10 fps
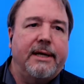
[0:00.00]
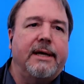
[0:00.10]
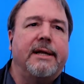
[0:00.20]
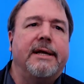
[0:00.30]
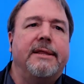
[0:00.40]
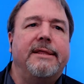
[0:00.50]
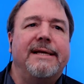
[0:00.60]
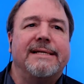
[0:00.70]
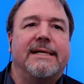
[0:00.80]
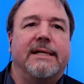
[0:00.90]
And again,
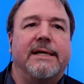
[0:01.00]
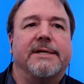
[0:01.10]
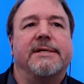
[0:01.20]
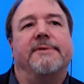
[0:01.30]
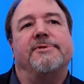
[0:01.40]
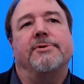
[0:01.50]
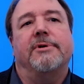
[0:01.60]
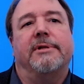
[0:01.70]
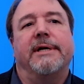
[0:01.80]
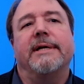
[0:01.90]
these clicks, as you
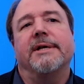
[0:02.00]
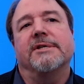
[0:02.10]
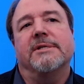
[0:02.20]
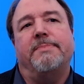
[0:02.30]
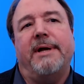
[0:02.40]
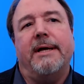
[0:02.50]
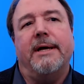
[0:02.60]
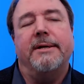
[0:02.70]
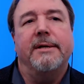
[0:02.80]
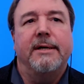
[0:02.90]
click and
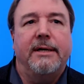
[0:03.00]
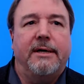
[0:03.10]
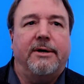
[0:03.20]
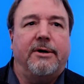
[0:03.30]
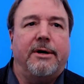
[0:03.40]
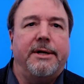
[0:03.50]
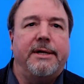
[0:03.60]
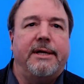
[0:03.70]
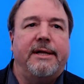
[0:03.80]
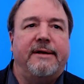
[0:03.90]
expand on
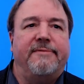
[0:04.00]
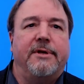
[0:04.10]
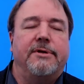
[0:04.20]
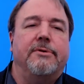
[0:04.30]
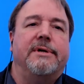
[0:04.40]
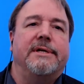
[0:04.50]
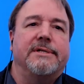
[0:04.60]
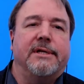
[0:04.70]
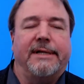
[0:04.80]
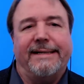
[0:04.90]
an FAQ, is
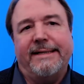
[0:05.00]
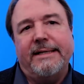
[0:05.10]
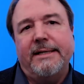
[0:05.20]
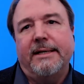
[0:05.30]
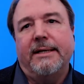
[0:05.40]
collected